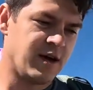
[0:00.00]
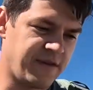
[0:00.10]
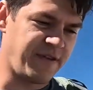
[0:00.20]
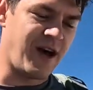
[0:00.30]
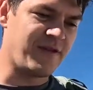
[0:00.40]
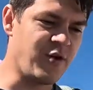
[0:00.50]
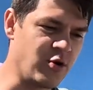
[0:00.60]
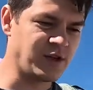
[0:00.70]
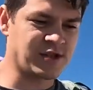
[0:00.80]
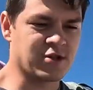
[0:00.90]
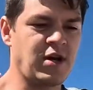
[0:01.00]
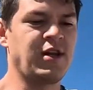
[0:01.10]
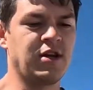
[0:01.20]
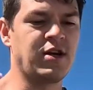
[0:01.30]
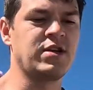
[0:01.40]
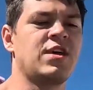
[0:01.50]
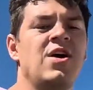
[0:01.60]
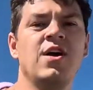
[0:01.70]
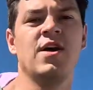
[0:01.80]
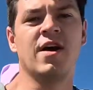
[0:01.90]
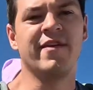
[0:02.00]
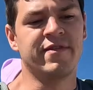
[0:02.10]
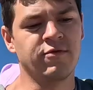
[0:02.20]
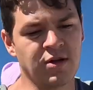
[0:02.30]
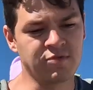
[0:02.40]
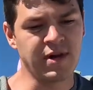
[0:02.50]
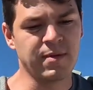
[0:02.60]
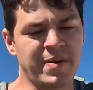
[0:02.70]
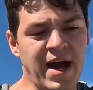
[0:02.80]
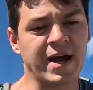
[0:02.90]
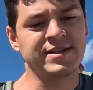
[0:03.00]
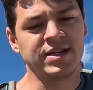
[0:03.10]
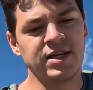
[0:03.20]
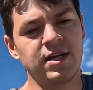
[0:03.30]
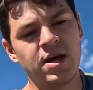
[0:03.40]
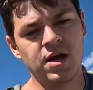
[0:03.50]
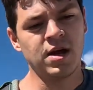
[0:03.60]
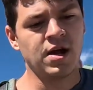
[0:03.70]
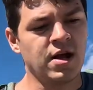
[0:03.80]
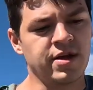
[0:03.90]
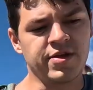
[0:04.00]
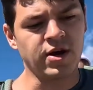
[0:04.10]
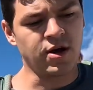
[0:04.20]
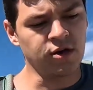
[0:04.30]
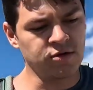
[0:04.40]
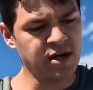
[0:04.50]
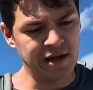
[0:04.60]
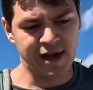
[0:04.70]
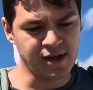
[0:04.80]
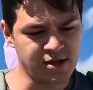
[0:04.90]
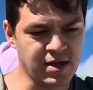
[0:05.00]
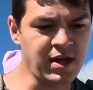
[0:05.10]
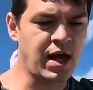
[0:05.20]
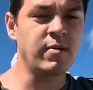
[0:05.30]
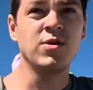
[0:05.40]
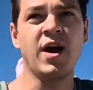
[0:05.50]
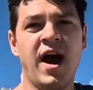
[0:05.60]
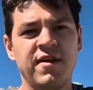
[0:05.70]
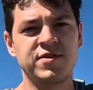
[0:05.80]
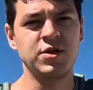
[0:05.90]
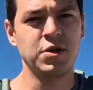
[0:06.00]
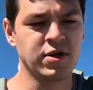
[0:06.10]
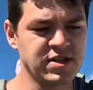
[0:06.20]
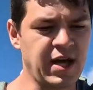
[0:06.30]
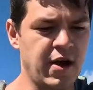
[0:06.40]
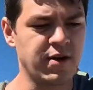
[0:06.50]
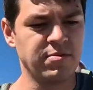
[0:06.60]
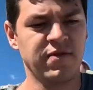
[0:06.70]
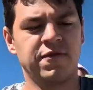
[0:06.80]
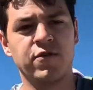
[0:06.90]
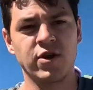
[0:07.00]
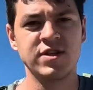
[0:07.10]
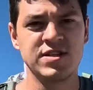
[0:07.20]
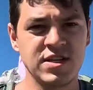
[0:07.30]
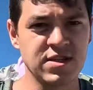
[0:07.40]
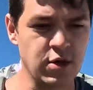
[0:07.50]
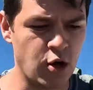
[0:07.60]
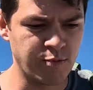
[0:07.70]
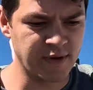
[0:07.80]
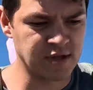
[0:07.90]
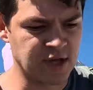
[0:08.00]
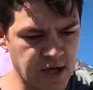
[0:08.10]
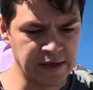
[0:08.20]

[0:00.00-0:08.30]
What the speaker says: 5 horse trailers, everyone already packed in, and they're already late to the game. You have to do your scouting before the season opens.